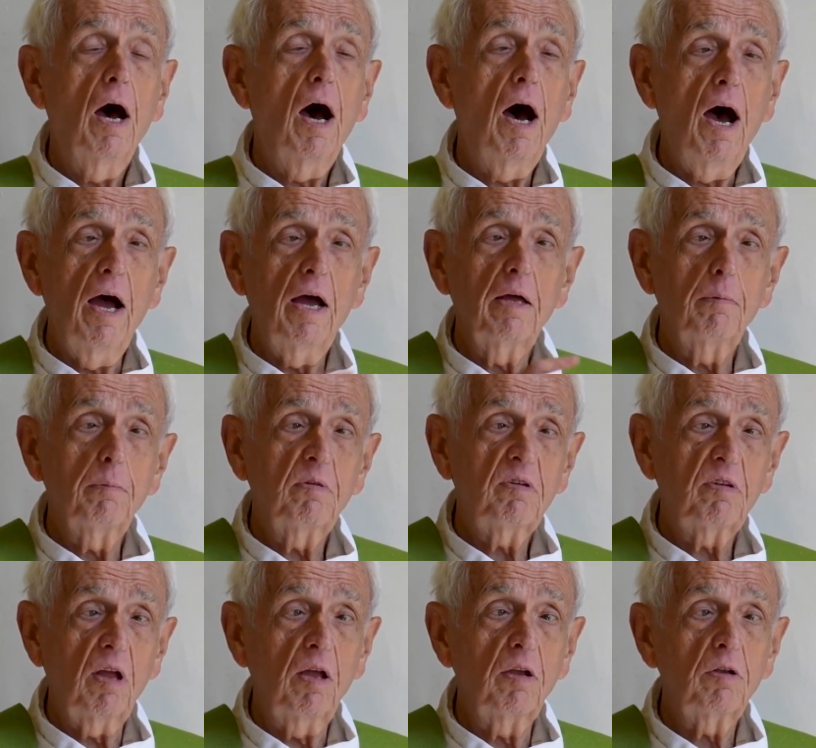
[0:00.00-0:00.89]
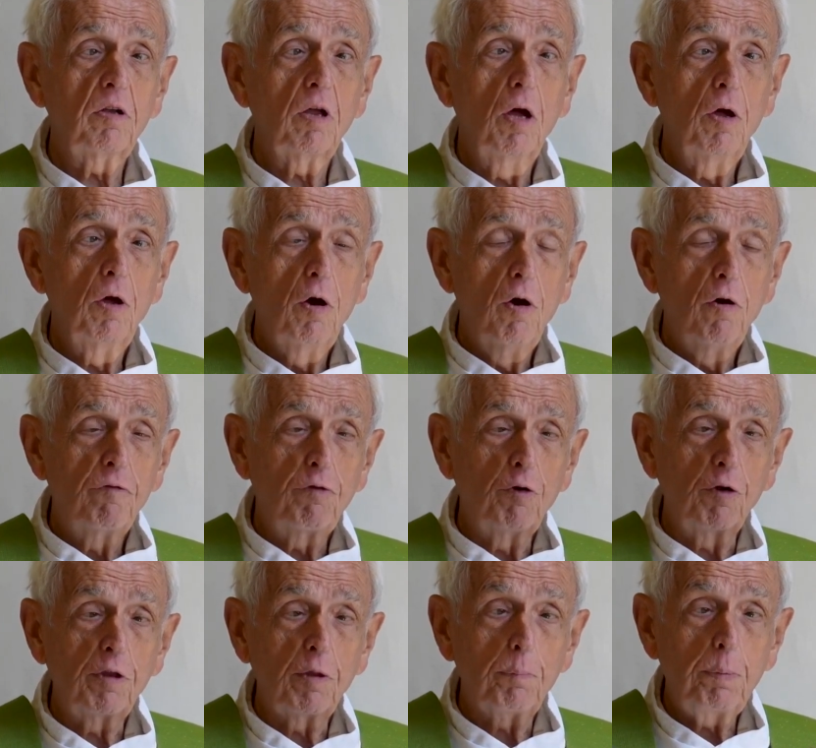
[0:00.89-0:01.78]
I am sent
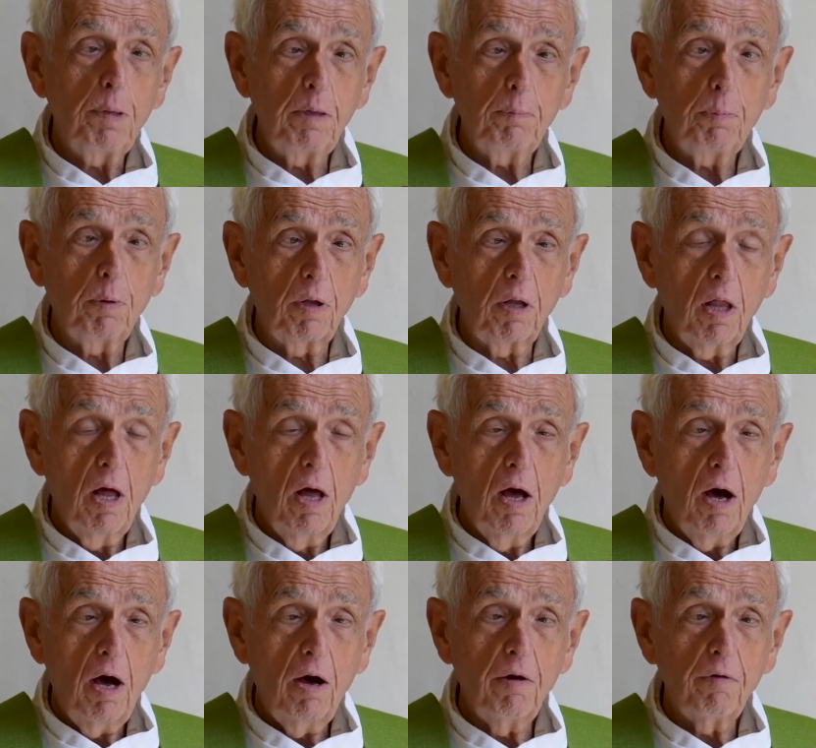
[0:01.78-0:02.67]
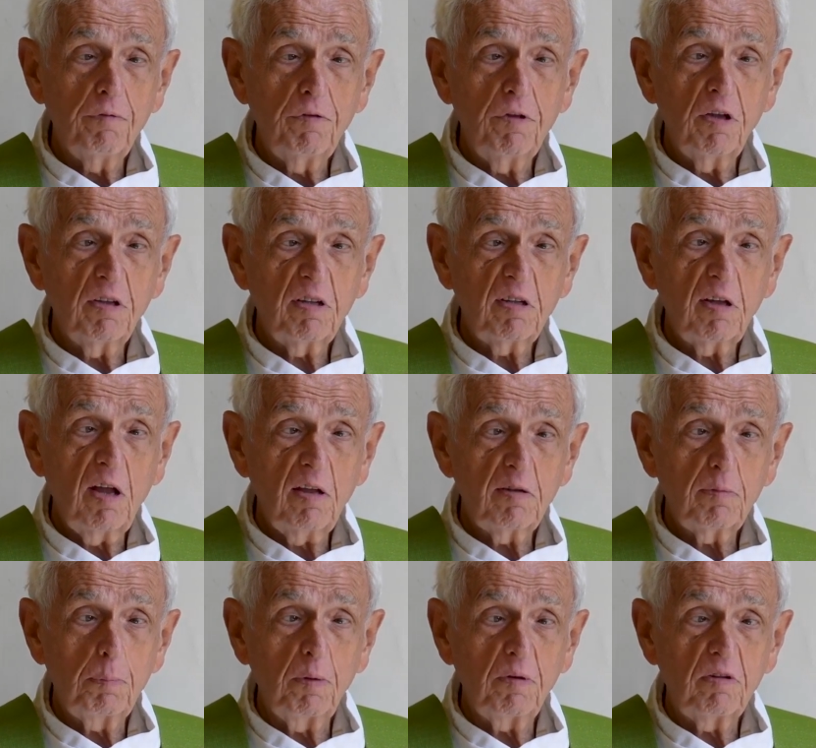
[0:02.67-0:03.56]
for the people of this
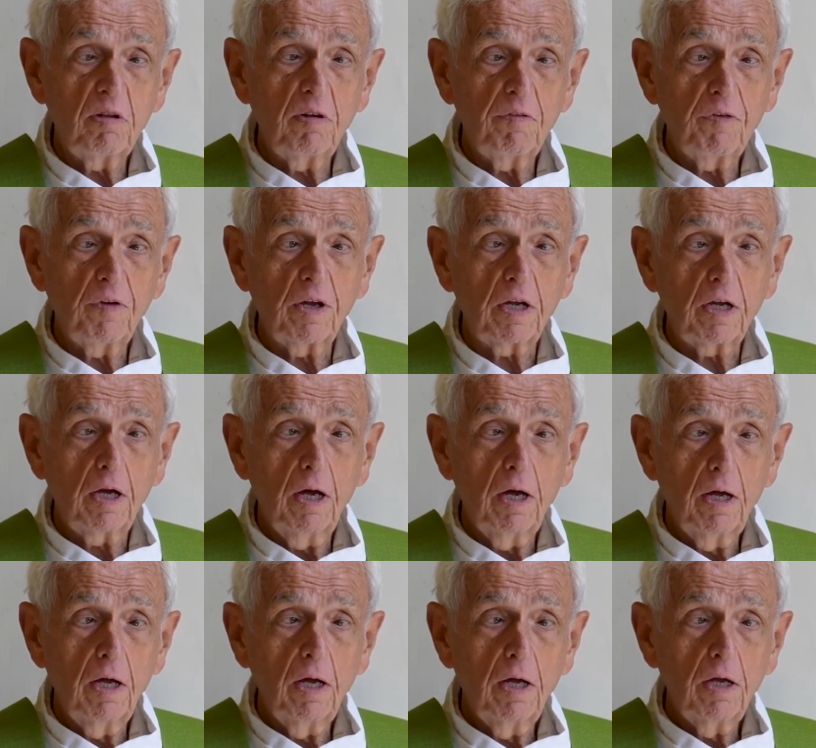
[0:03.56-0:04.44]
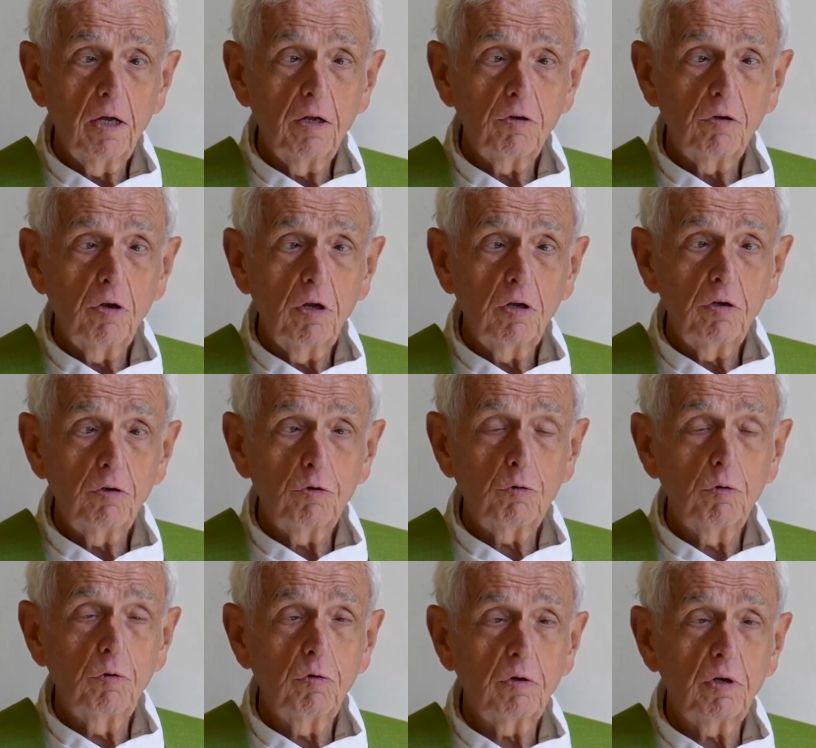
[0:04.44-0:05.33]
specific
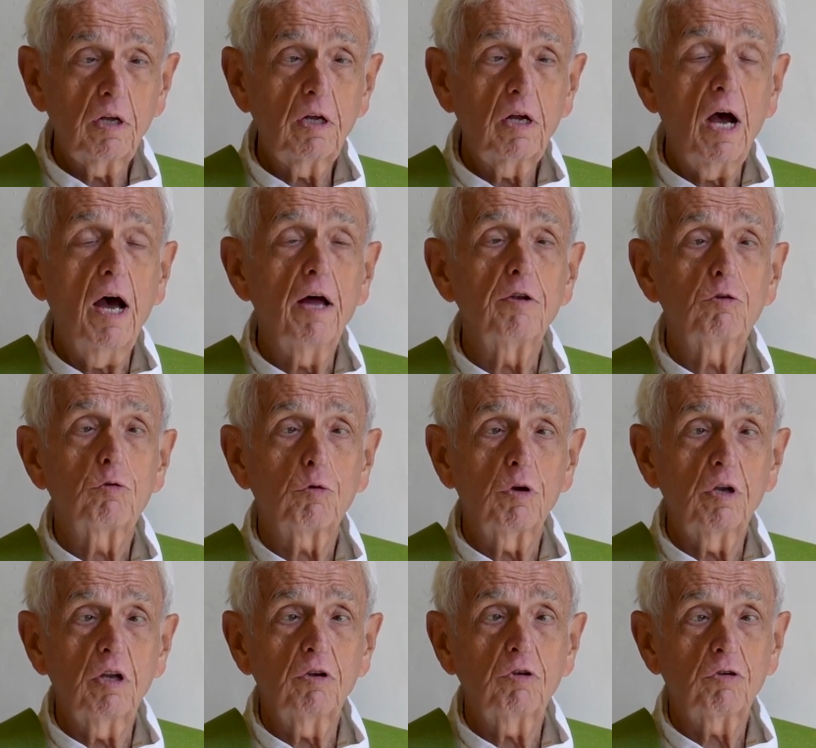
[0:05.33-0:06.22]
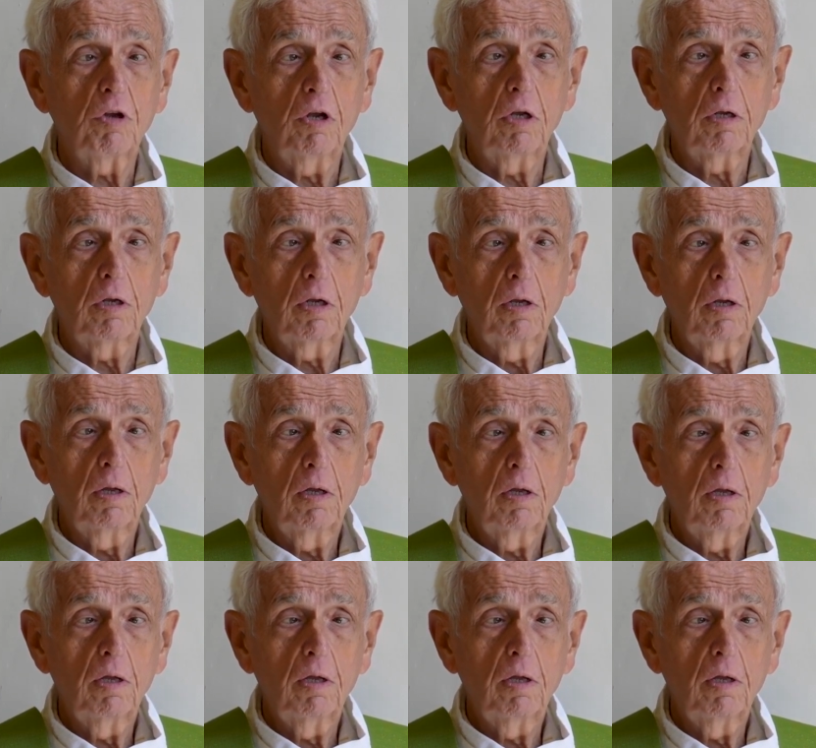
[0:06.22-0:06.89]
God tradition,